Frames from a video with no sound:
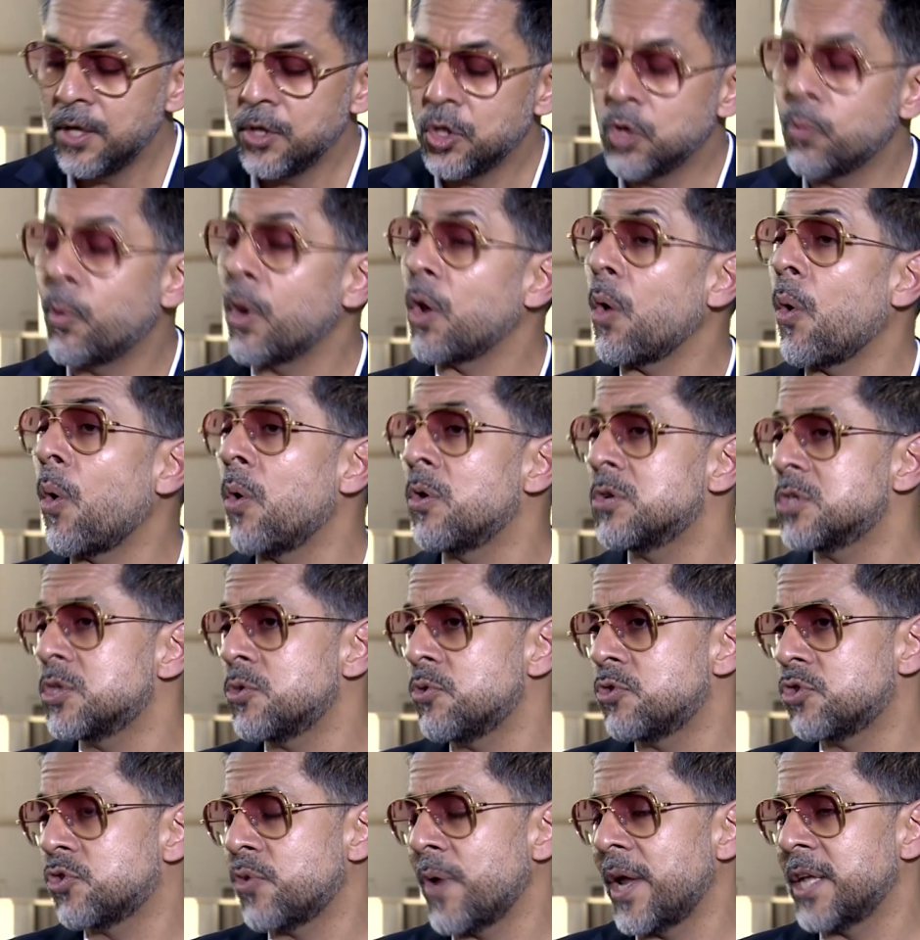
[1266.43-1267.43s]
You will
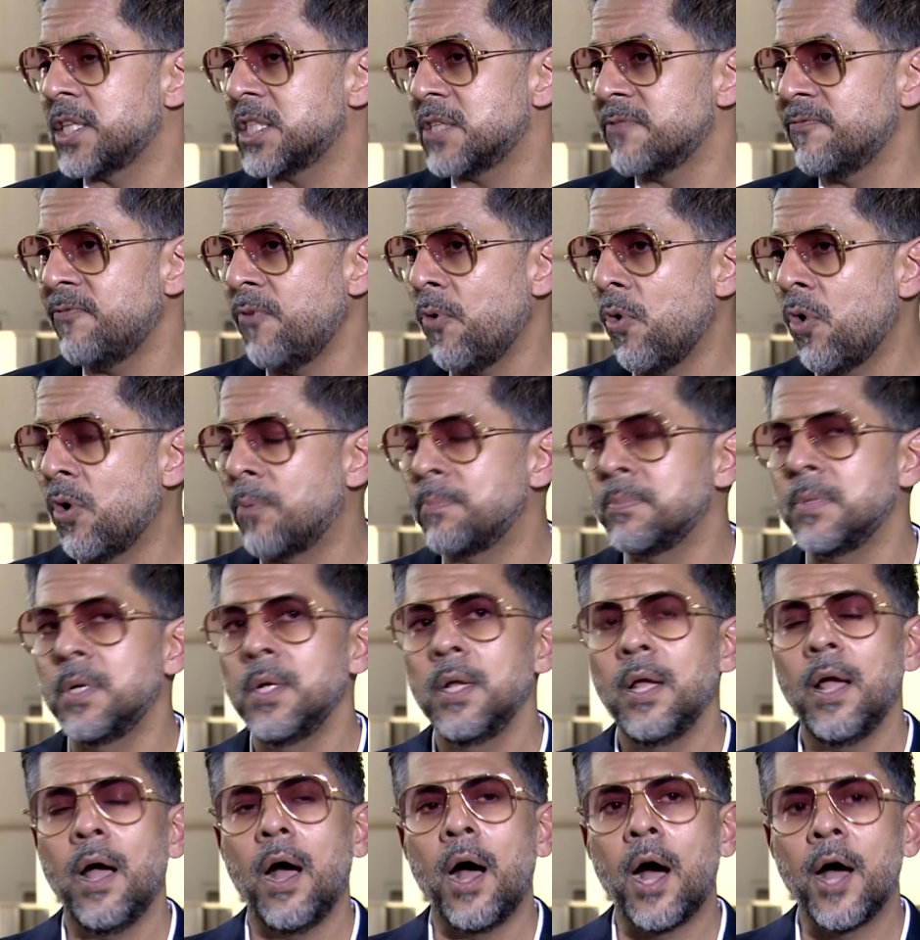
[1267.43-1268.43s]
also transform
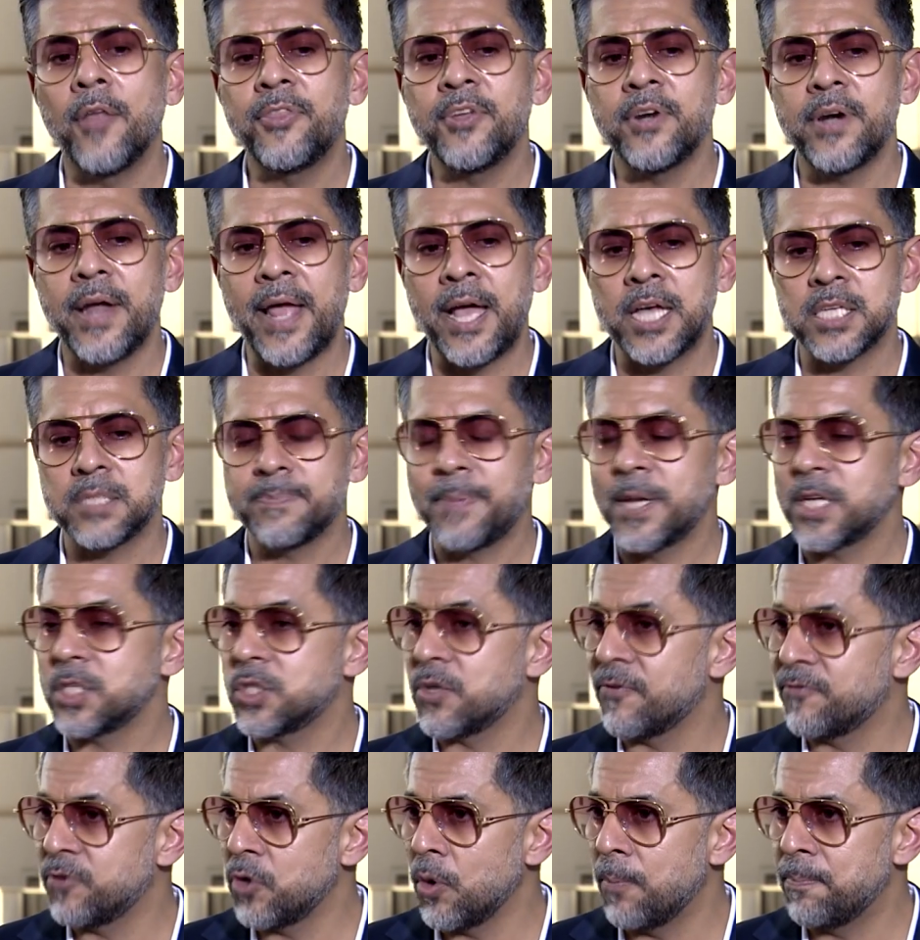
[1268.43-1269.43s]
other
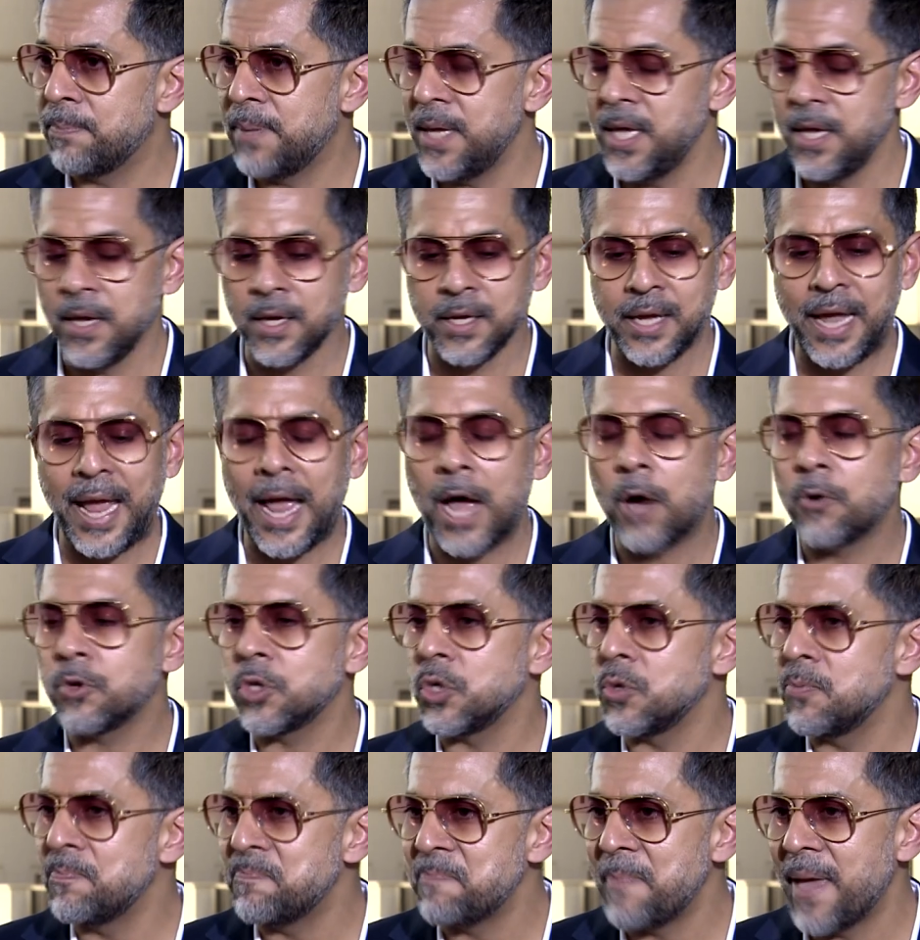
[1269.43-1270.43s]
aspects of your being, how
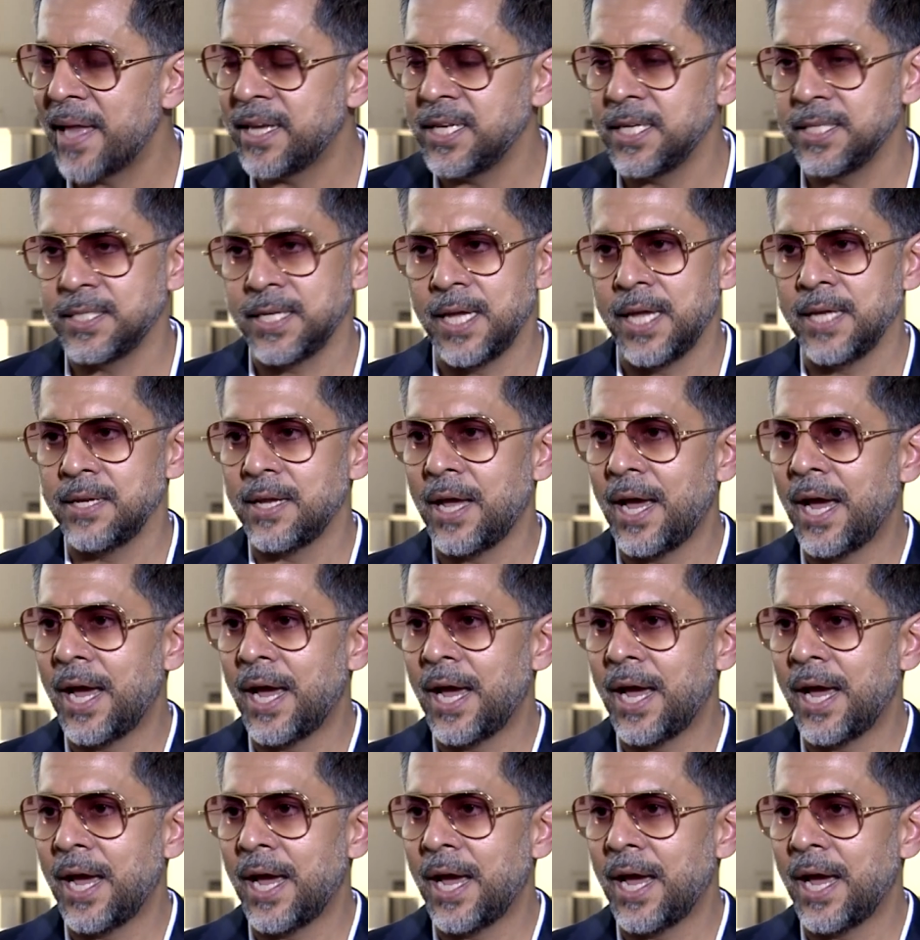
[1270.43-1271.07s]
you meditate,